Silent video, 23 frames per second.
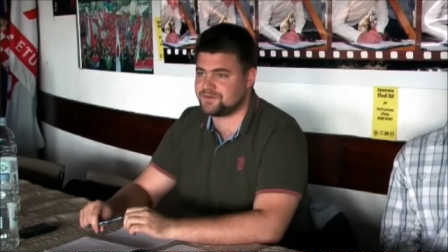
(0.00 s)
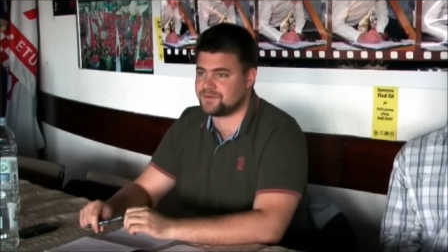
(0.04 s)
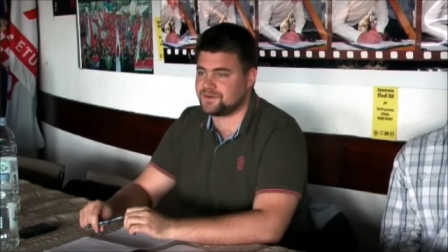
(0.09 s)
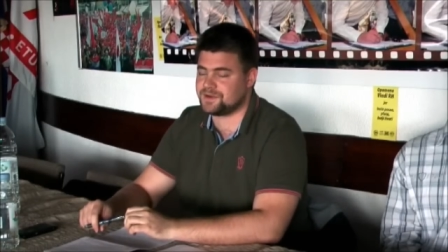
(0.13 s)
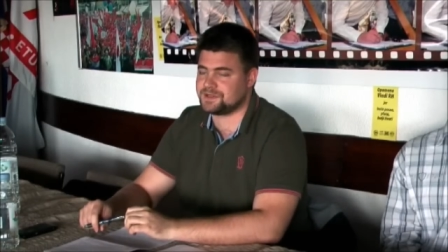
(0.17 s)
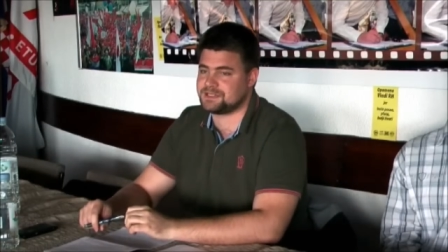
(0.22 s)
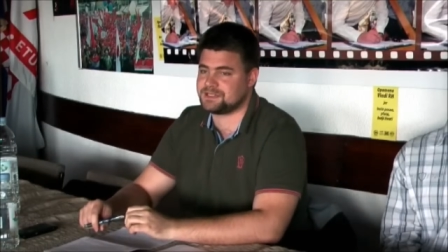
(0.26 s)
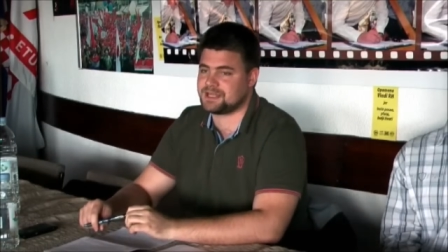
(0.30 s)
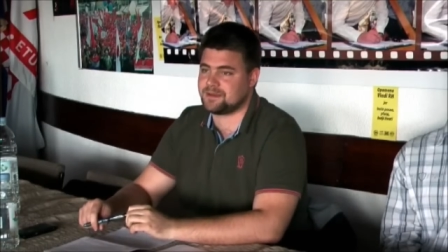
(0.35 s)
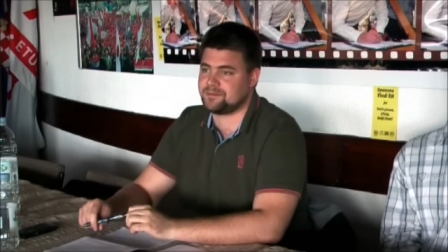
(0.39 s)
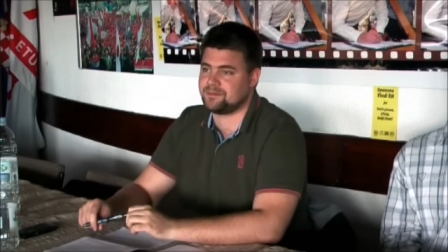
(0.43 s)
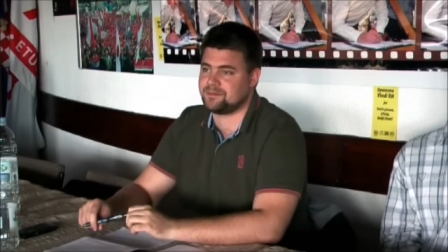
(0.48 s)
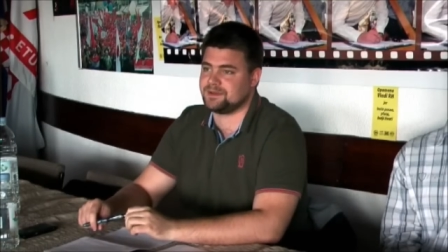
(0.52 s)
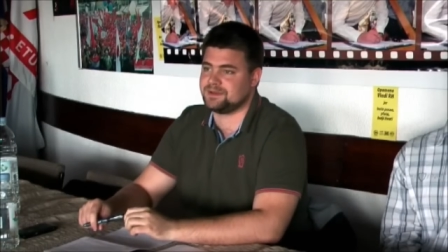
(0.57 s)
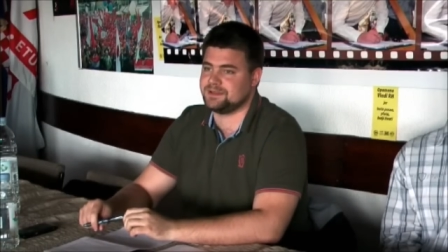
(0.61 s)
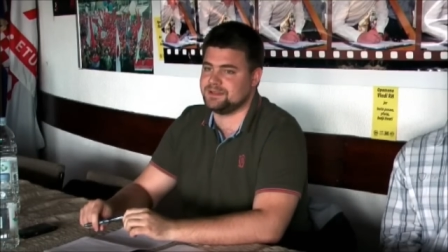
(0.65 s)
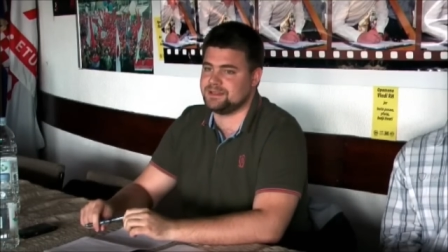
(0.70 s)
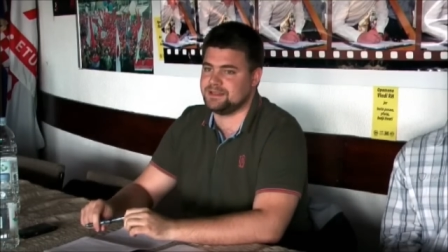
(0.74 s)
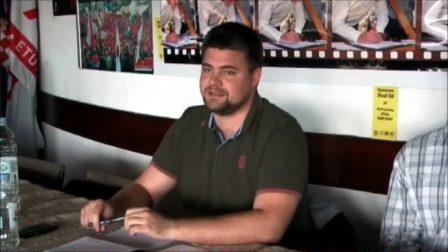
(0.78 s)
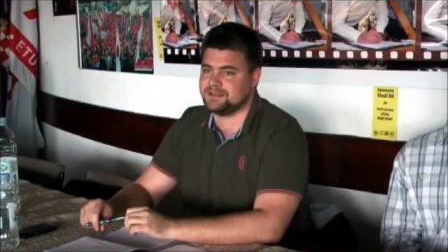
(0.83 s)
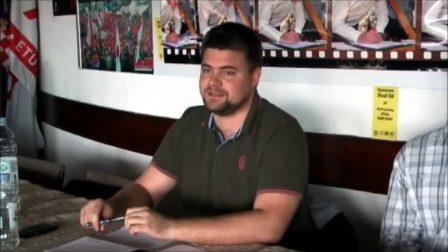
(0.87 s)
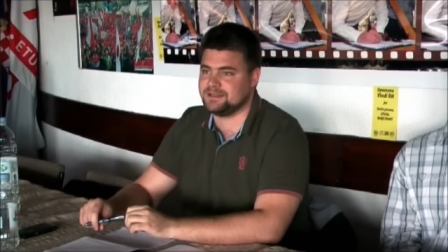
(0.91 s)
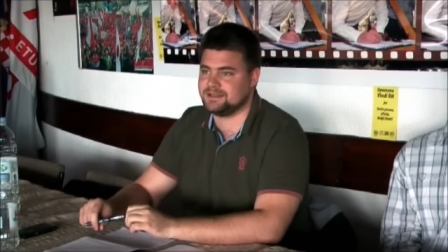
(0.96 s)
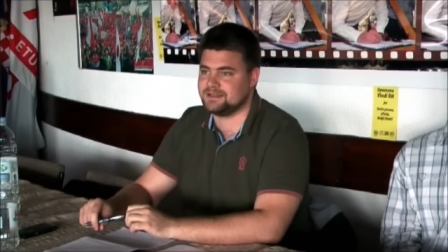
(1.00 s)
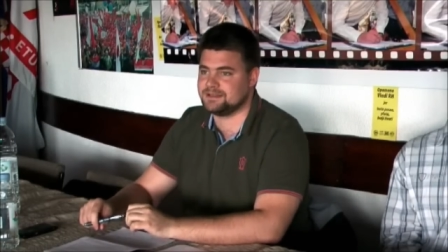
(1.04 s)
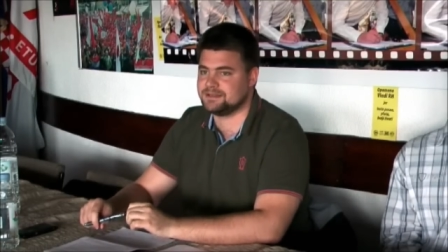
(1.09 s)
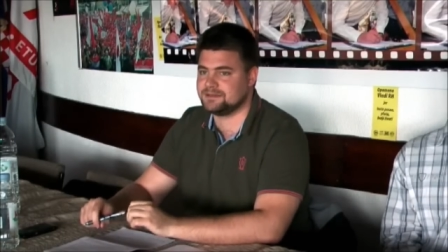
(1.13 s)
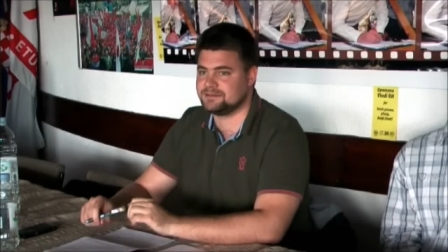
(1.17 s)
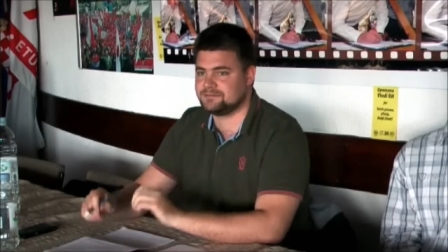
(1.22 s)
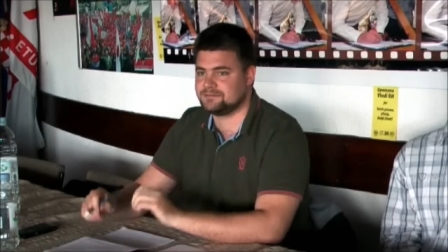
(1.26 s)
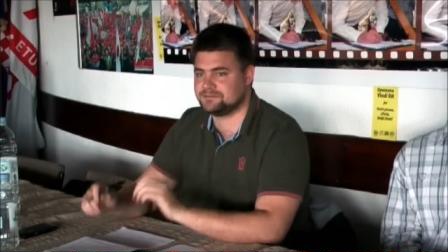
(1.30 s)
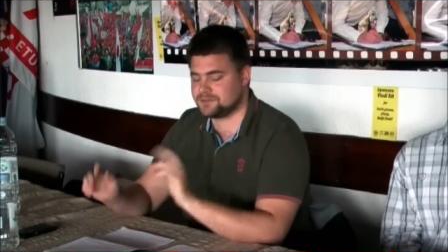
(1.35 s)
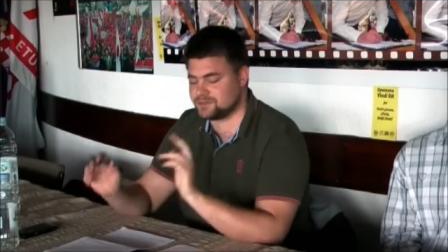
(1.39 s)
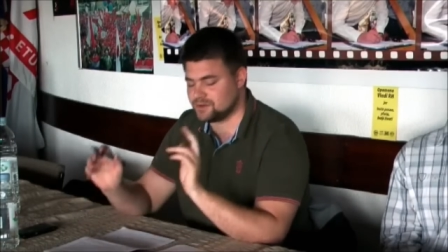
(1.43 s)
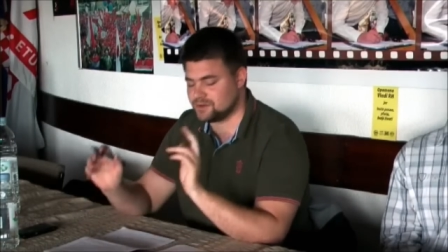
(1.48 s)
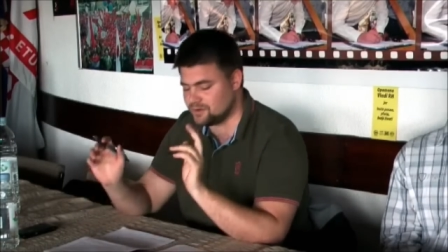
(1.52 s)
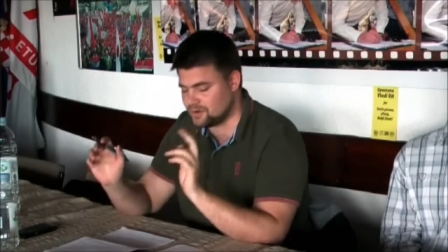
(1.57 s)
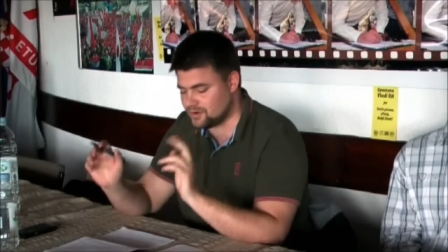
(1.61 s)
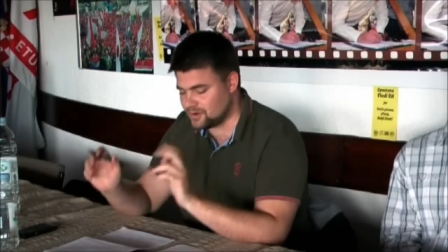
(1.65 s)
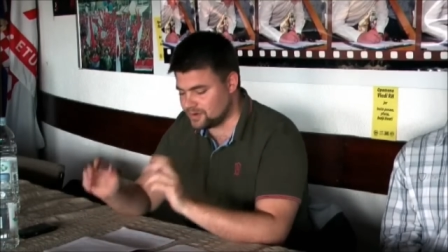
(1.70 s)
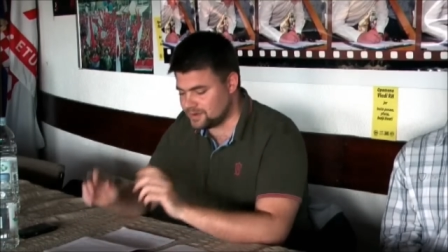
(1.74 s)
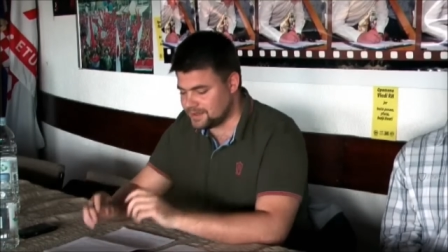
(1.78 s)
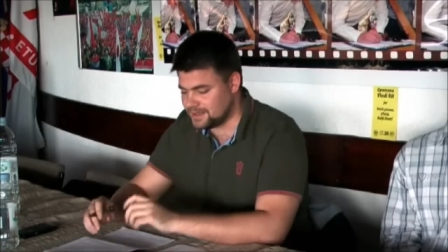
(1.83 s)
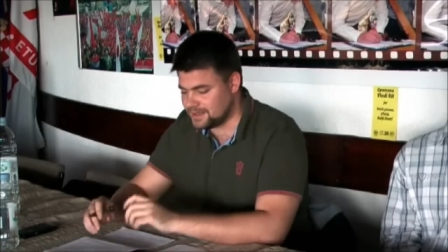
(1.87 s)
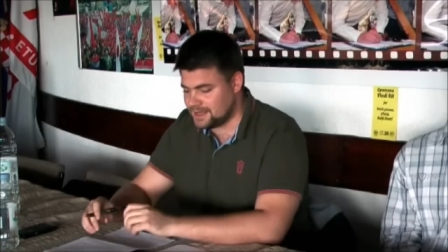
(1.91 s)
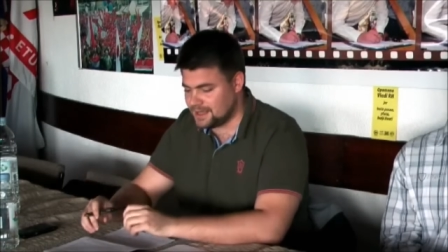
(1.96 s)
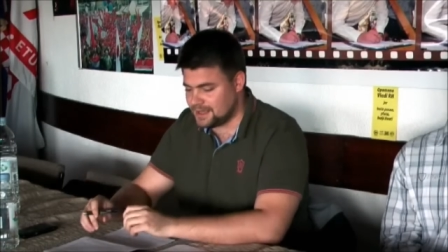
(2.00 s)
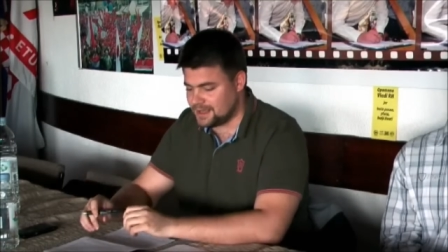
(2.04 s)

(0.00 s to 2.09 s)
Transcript: for example, the, the so-called